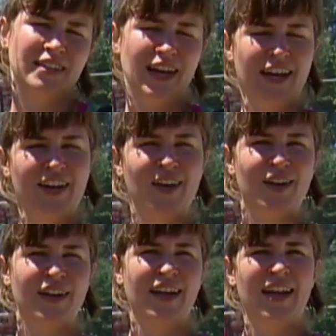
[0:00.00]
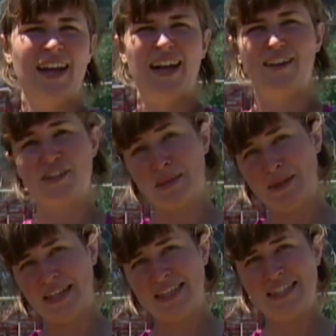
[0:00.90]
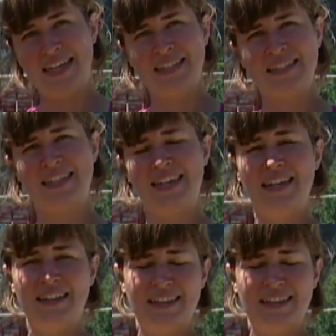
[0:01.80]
tired, and your stomach extends, and at the end of